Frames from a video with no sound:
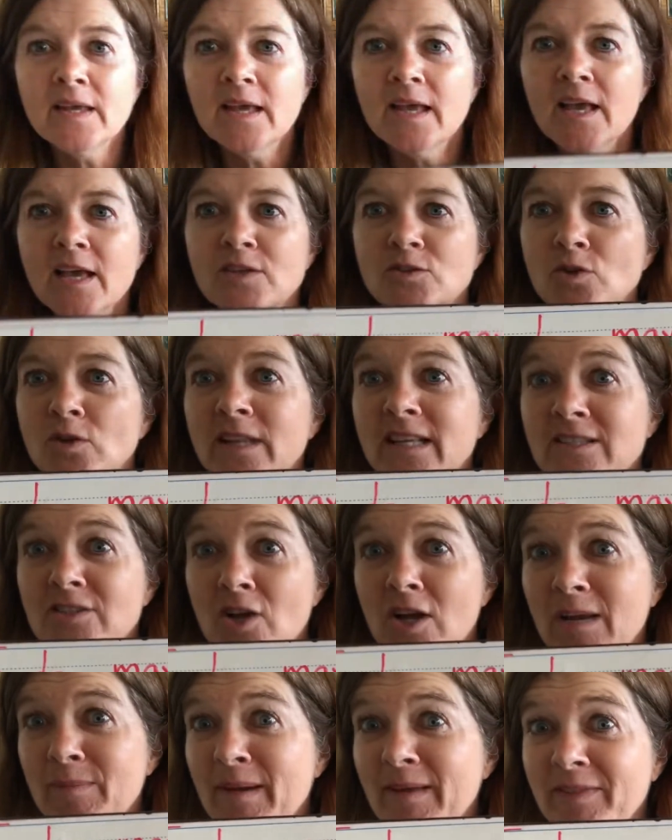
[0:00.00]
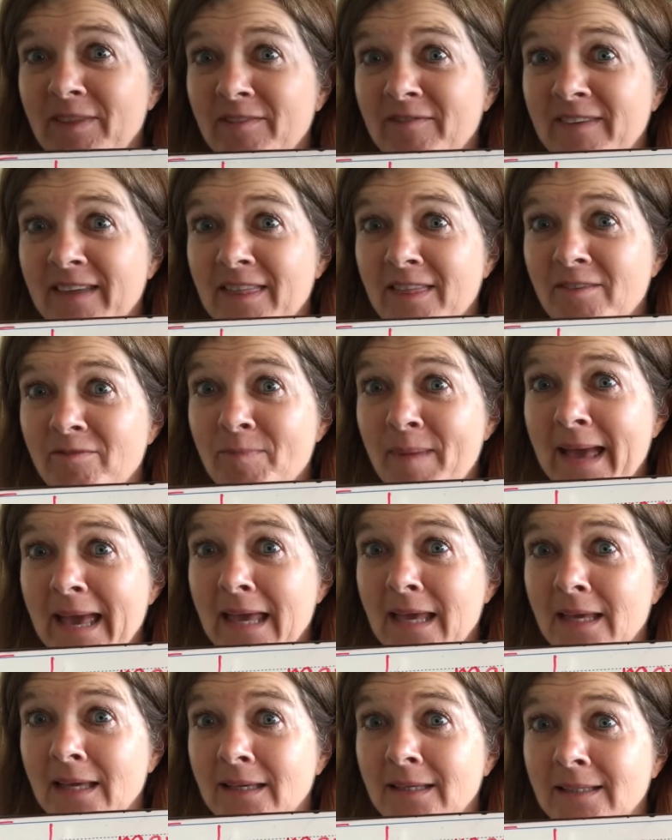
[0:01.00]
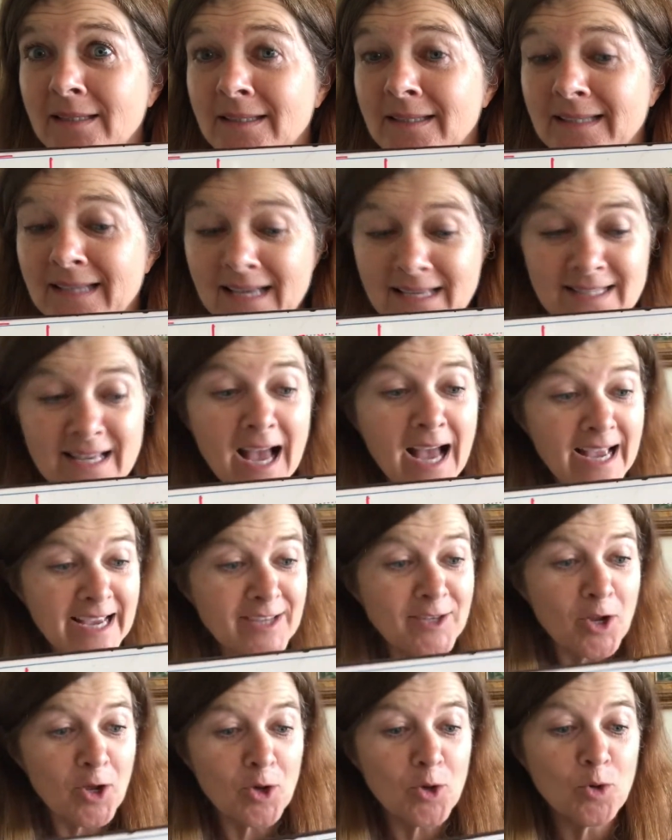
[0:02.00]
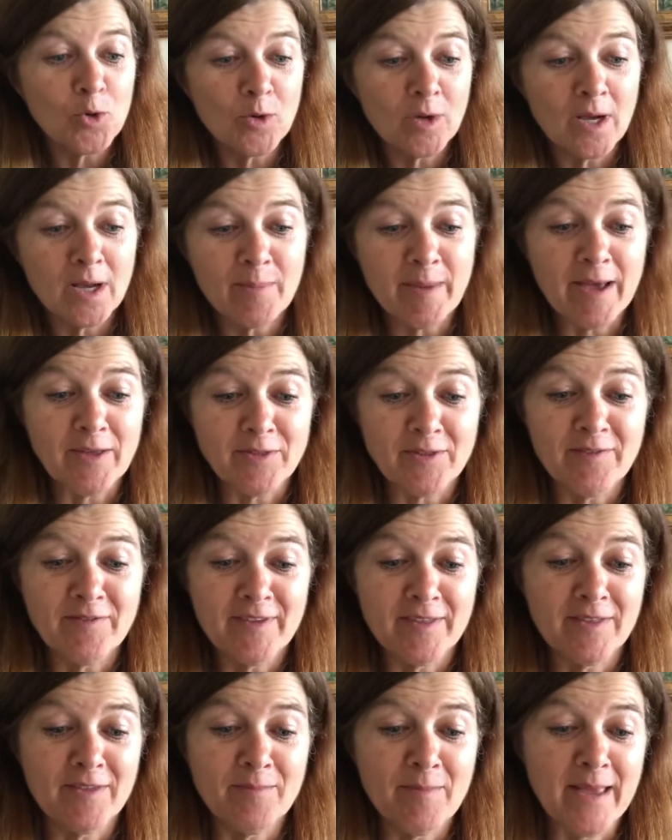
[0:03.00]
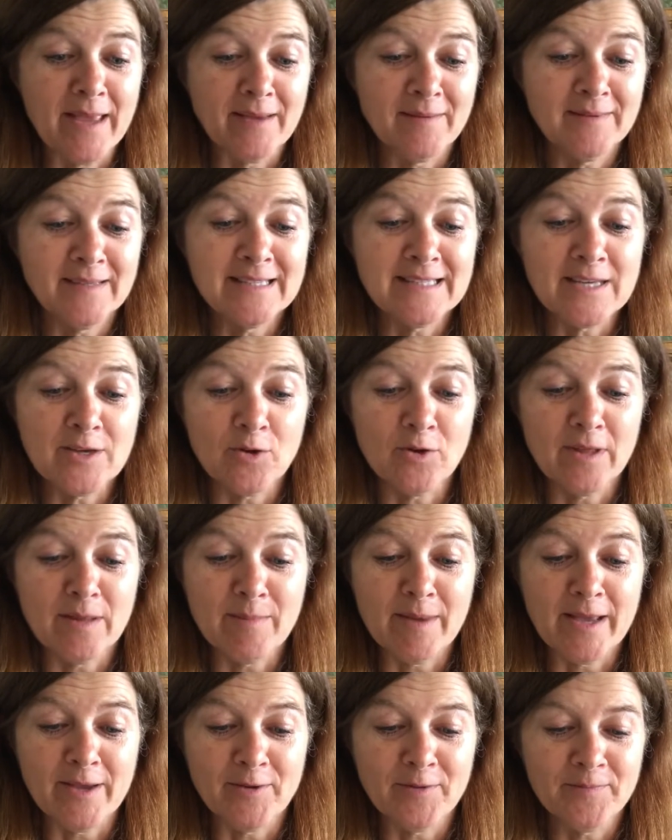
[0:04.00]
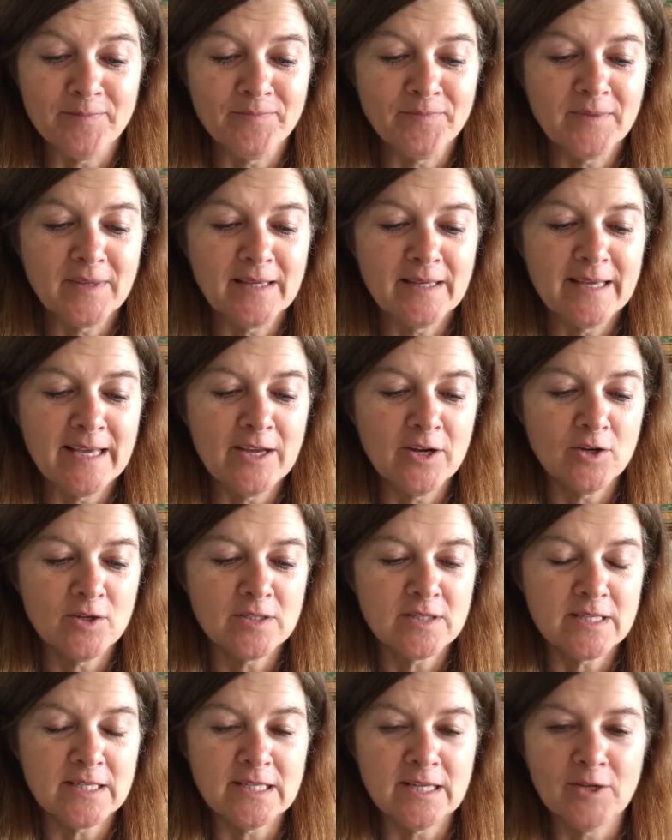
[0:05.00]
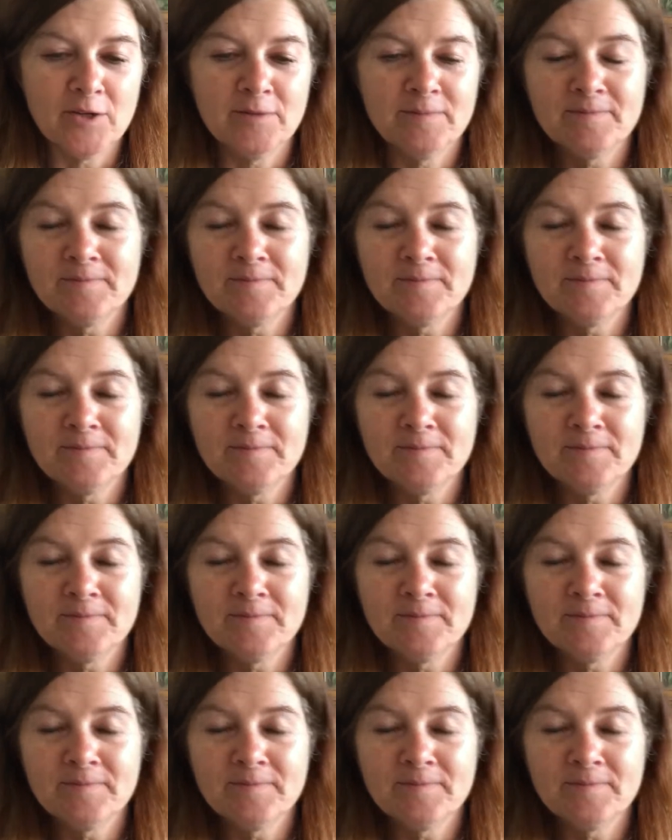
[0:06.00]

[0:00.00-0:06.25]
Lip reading: So let's talk about the 5th of May, because I know about the 5th of May, Cinco de Mayo. Here's the deal.